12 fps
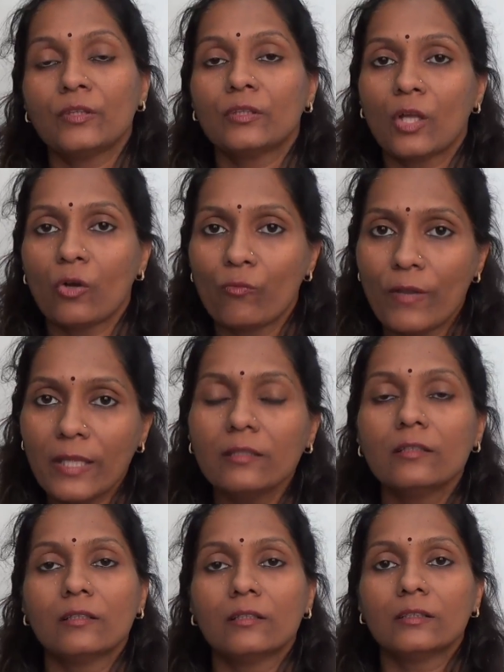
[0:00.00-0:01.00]
Now when
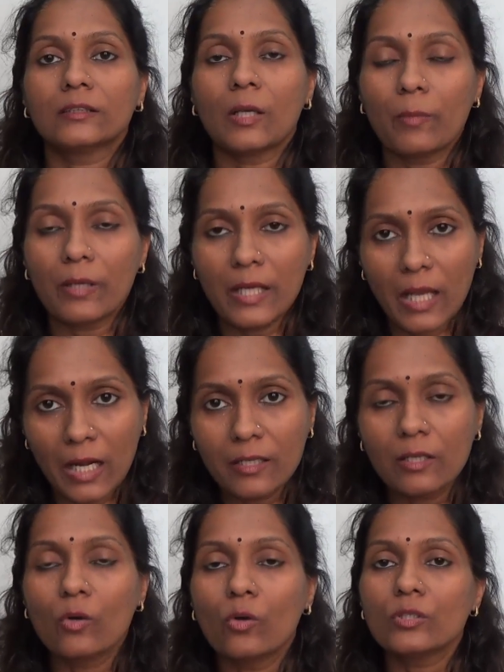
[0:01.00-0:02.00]
somebody
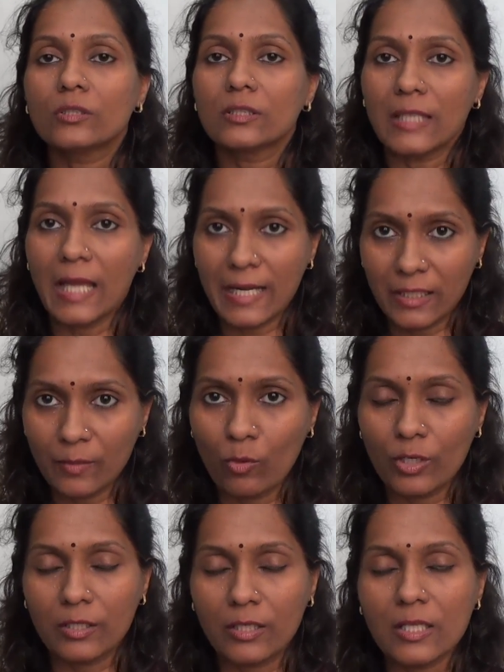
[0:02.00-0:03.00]
undergoes this
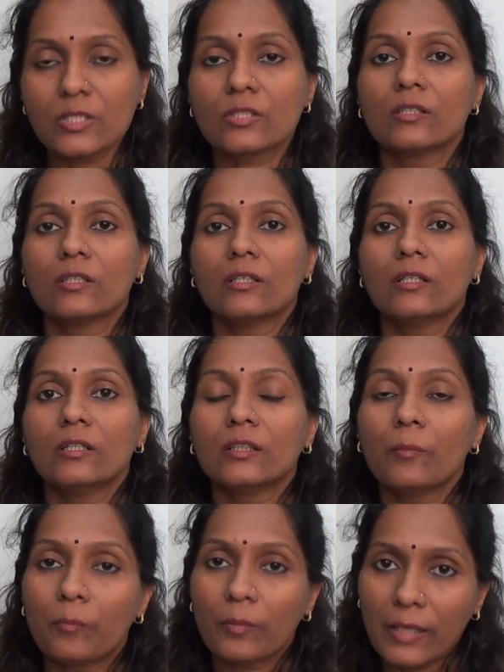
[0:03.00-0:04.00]
antibody test,
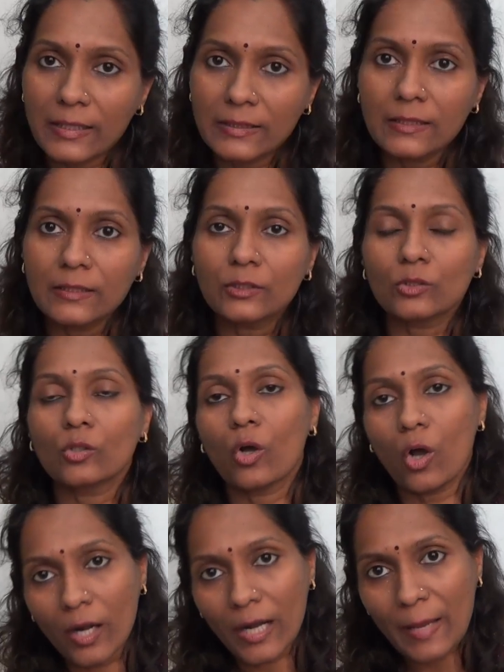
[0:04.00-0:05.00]
the presence
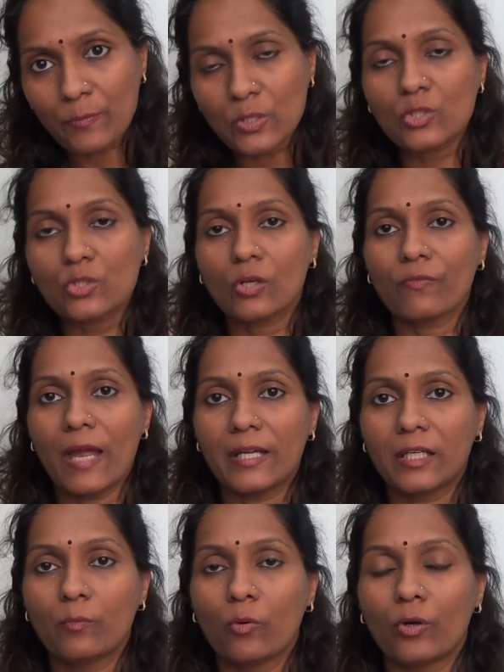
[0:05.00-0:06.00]
or absence of
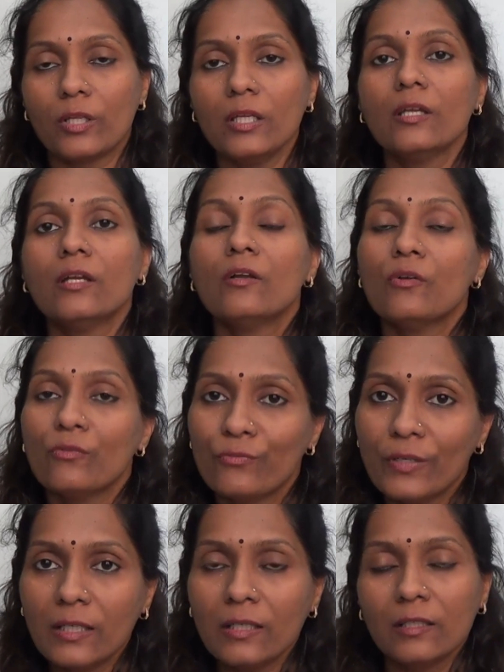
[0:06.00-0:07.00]
antibody
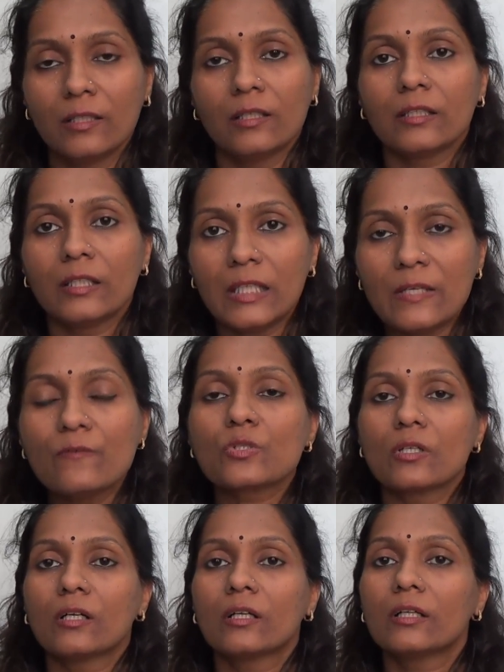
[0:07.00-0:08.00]
will
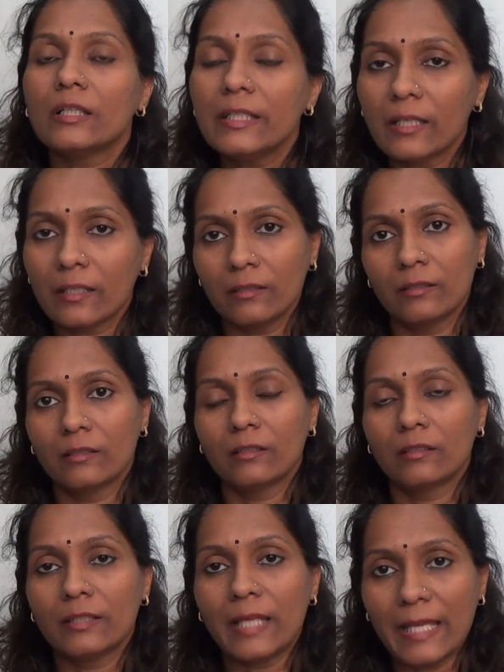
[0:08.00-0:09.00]
gives a clear
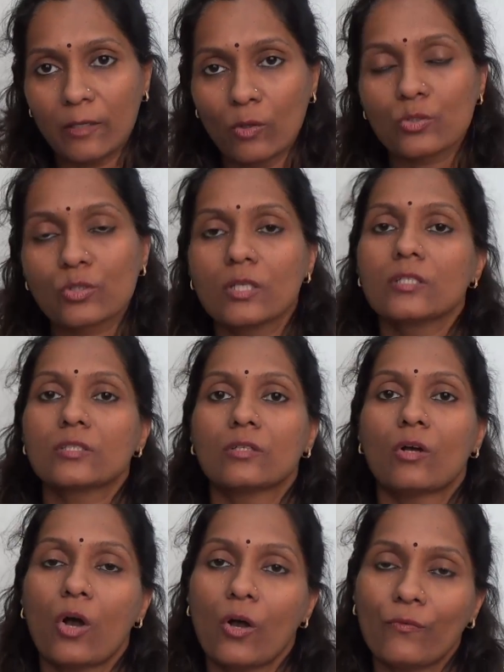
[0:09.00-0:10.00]
diagnosis
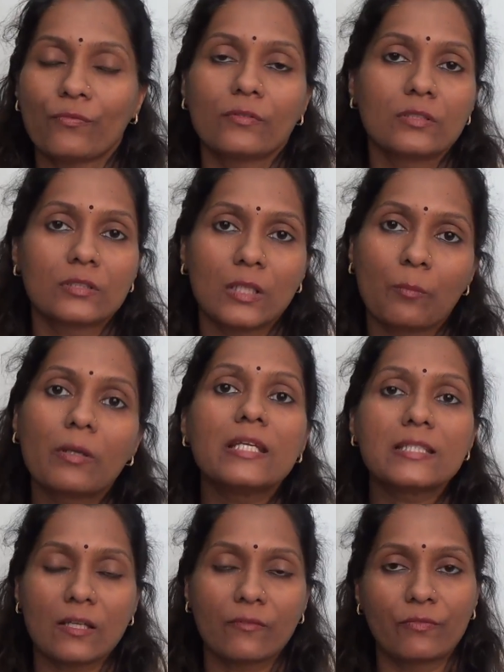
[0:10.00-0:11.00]
of
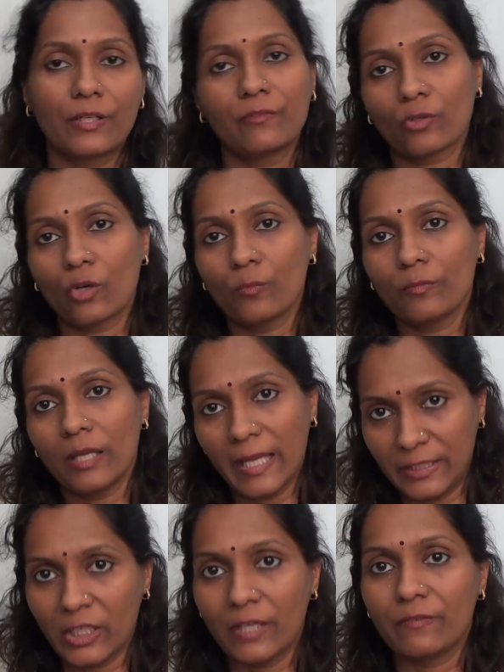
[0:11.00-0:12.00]
somebody suffering from
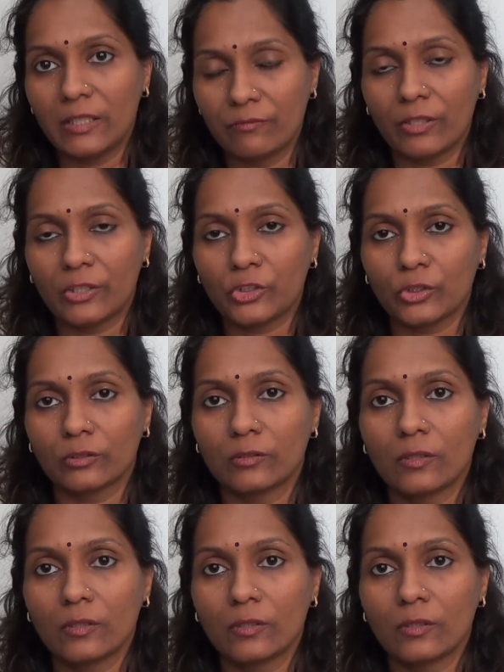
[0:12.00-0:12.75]
HIV infection.